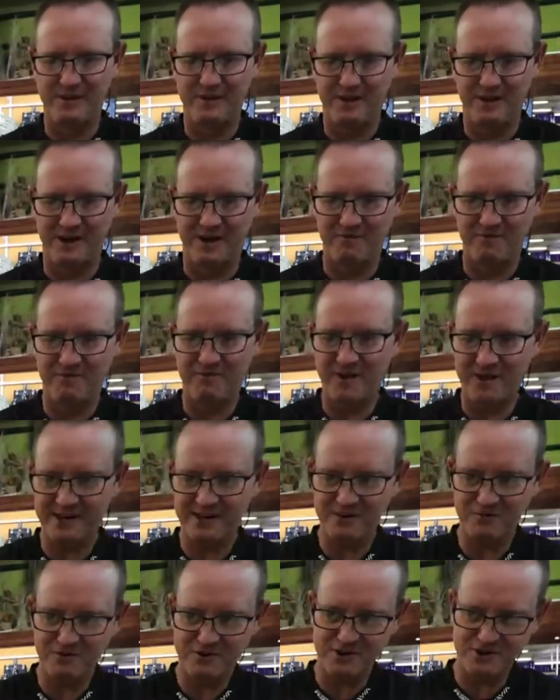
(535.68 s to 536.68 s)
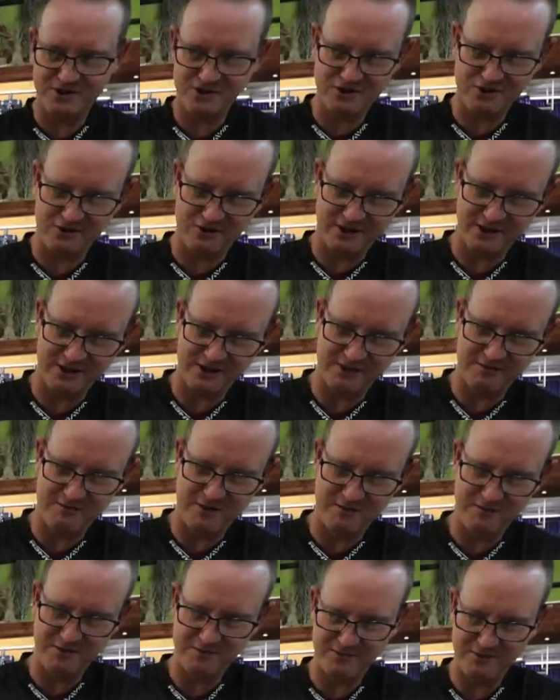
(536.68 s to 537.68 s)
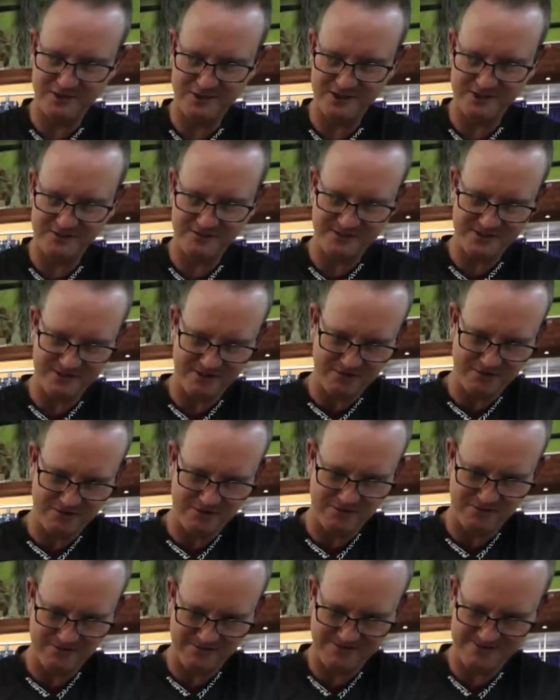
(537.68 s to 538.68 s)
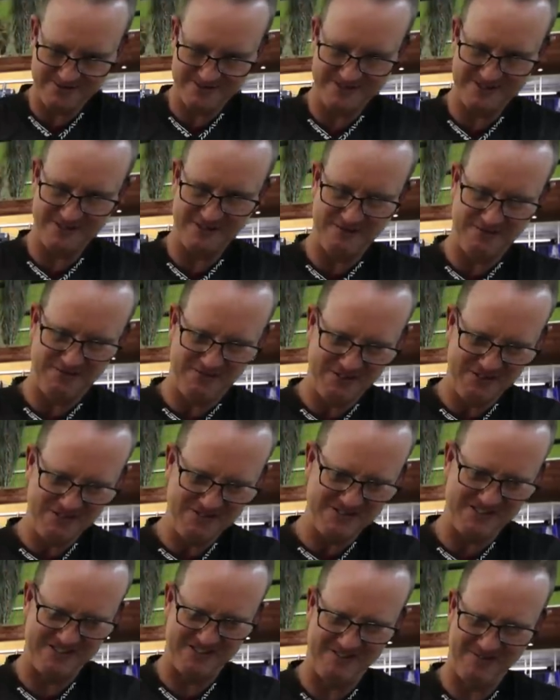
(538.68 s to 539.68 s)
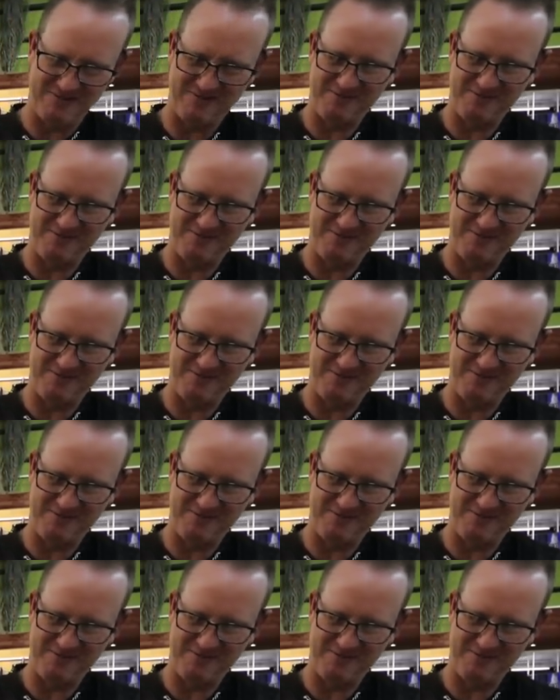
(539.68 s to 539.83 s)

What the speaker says: And I'm fighting with this Chokka at the moment because he's so frozen.